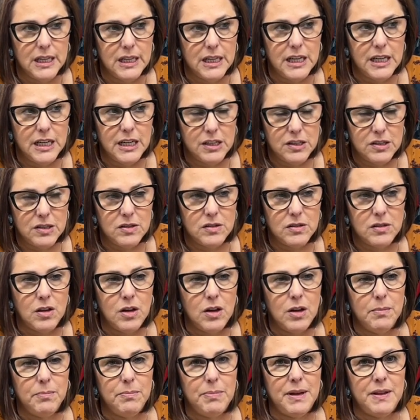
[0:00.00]
in a
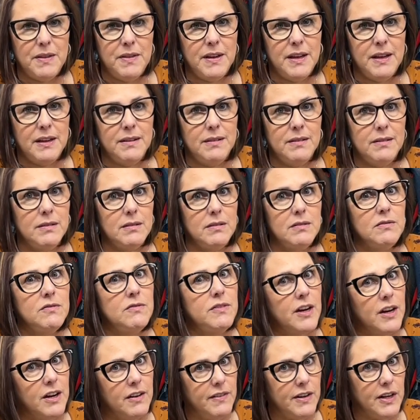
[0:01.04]
slump and then
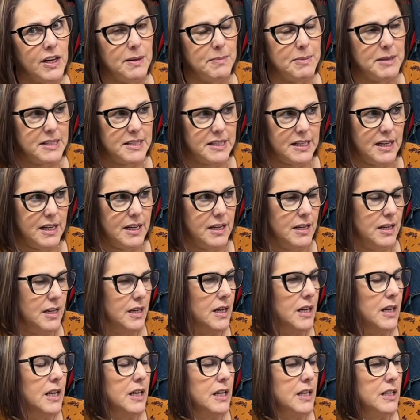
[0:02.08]
very, very busy.
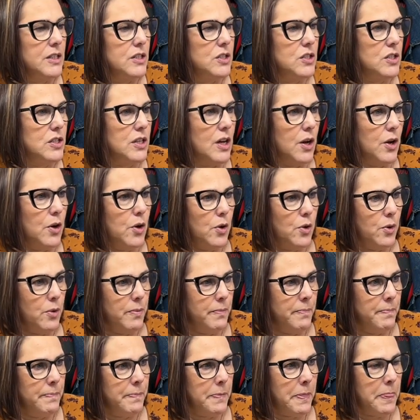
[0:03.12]
So
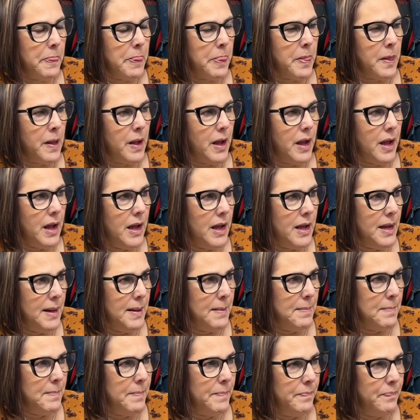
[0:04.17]

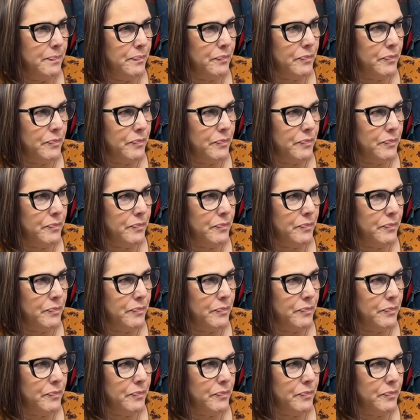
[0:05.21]
um,